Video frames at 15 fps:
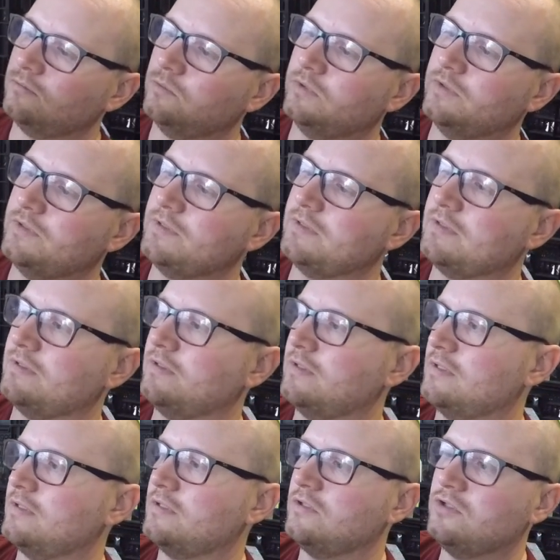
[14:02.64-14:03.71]
was
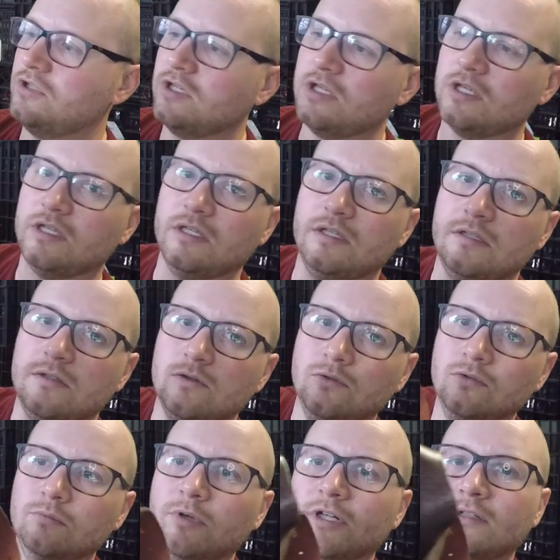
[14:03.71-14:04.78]
this GE
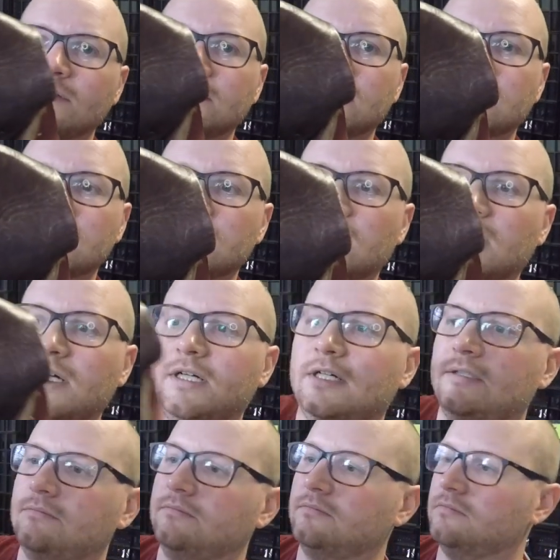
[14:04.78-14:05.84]
tool belt.
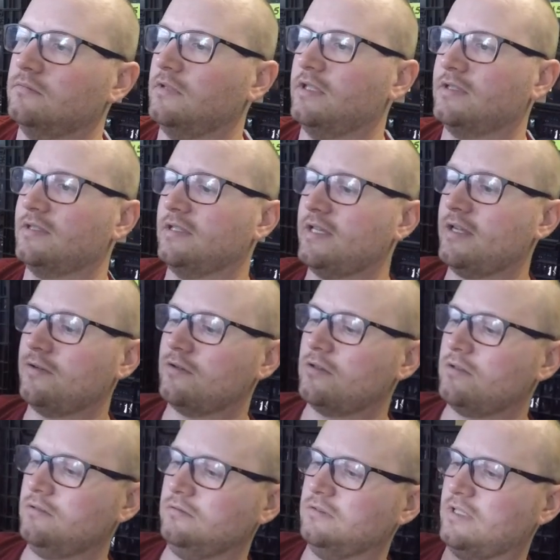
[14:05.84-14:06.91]
Um, it's
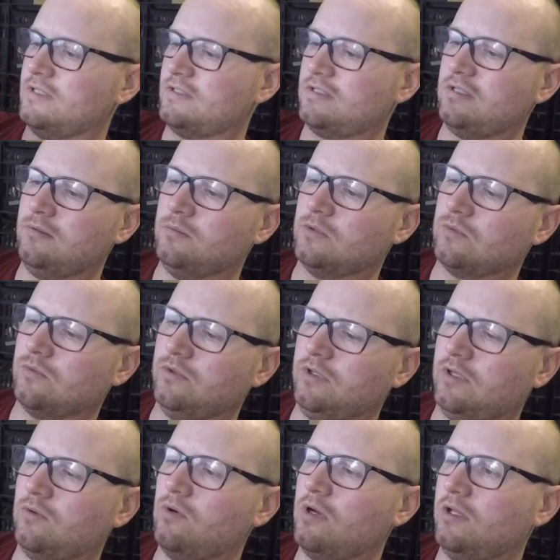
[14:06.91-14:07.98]
leather. It seems really
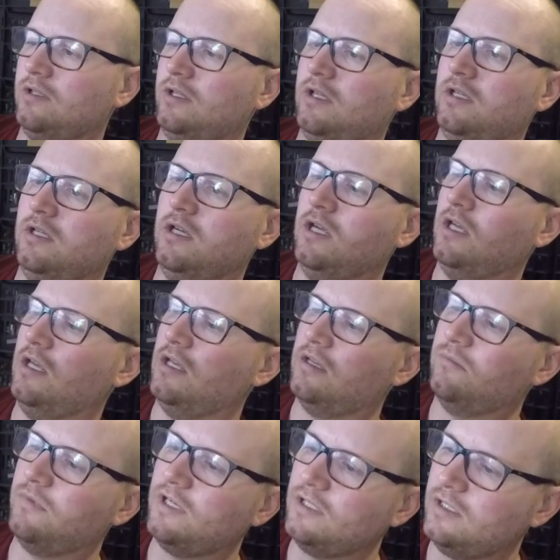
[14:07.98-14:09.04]
quality.
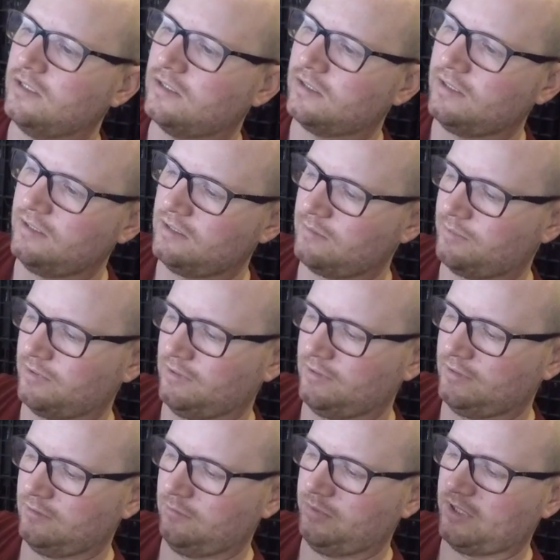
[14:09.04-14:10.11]
It might need cleaned up a
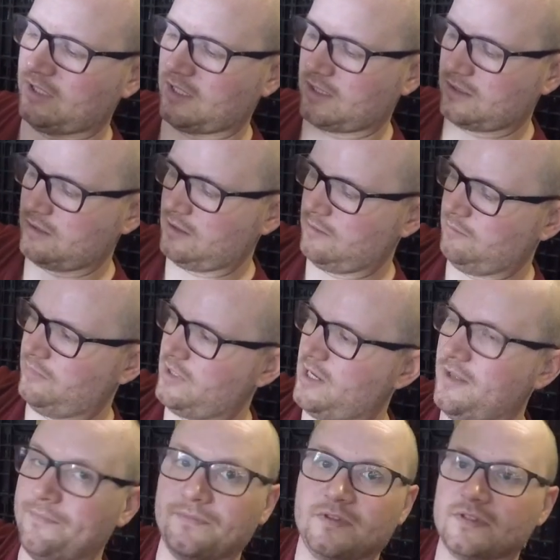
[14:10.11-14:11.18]
little bit,
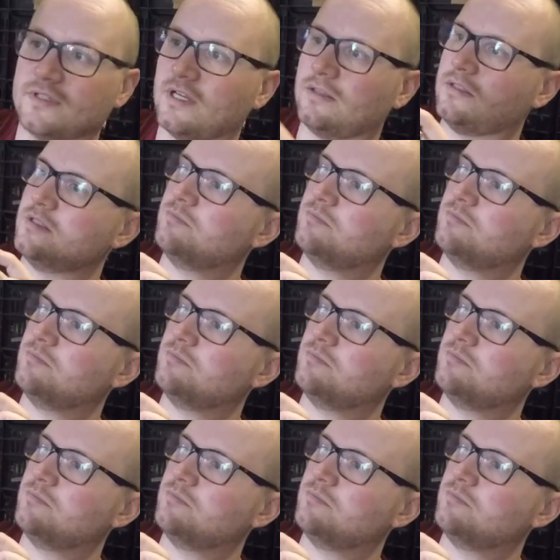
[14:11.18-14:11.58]
but it's got this